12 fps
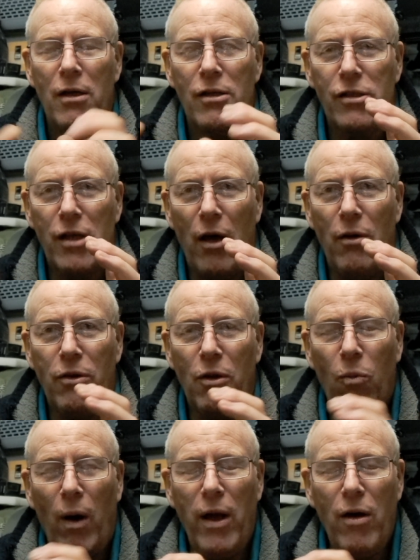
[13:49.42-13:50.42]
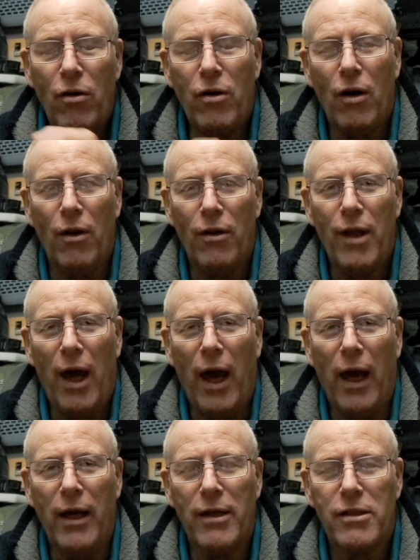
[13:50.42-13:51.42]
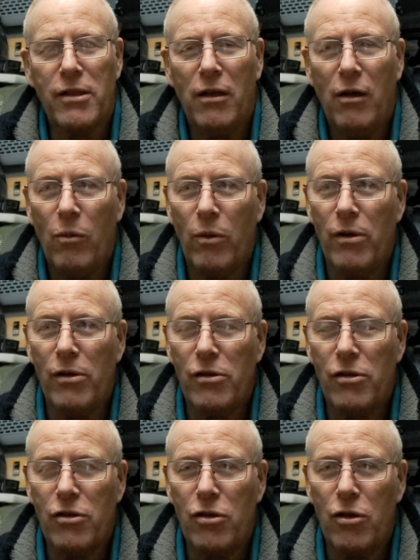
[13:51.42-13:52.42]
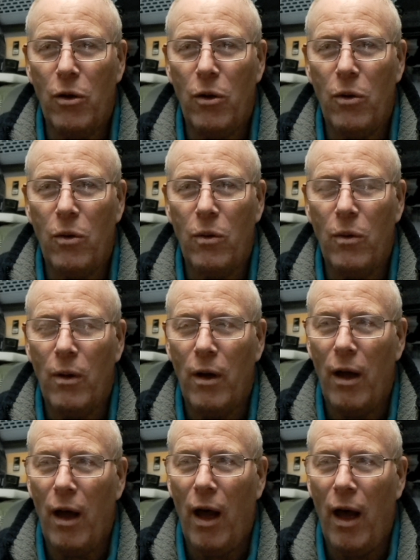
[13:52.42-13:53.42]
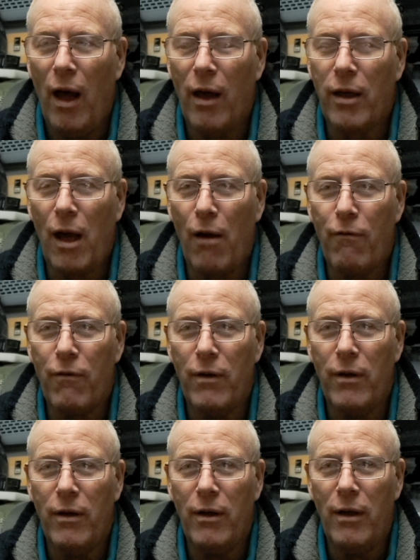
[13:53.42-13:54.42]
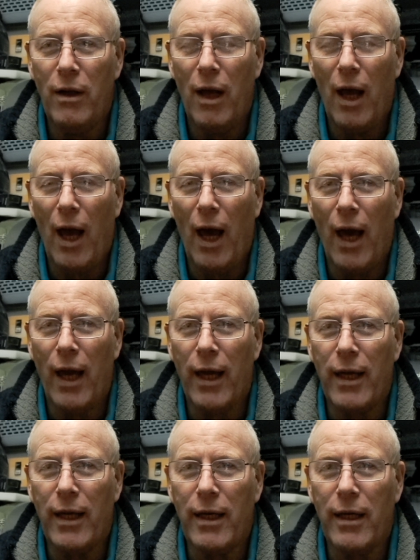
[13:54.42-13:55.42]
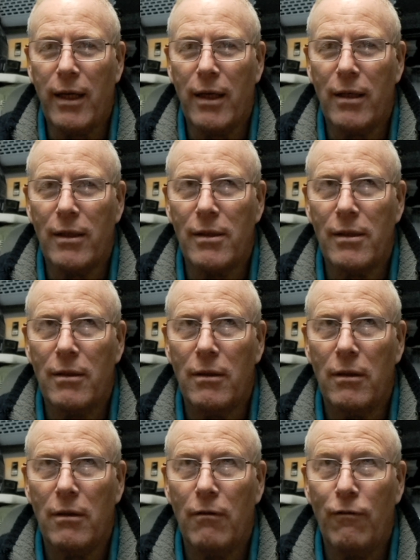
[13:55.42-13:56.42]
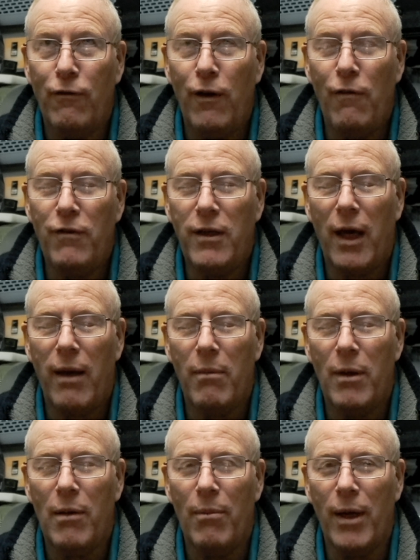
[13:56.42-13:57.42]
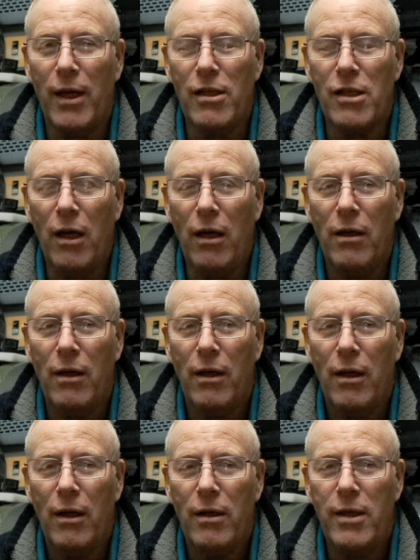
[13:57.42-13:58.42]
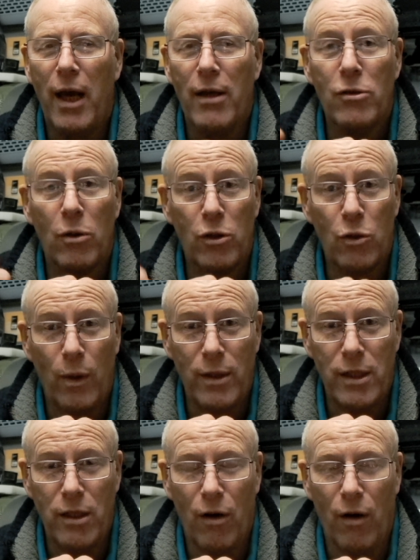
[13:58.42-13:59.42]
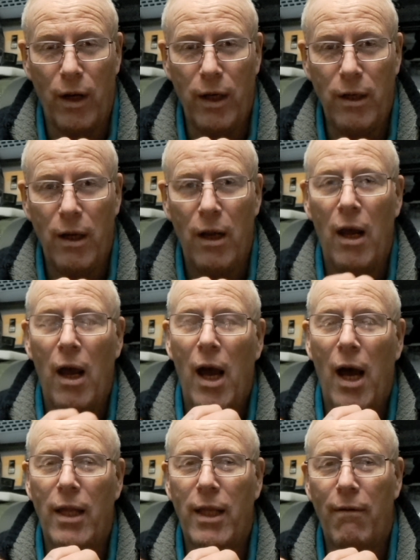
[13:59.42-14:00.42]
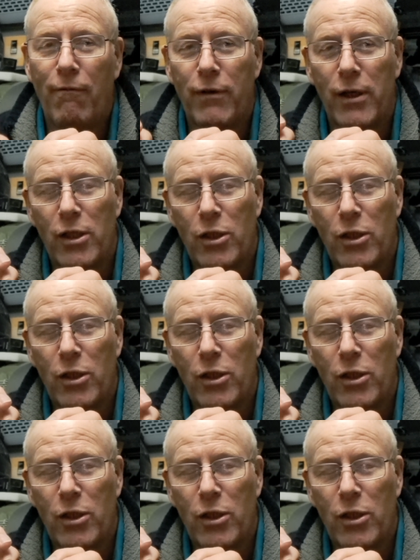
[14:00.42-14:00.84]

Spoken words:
So the way I got that was to go from a 58mm down to a 29, and then from a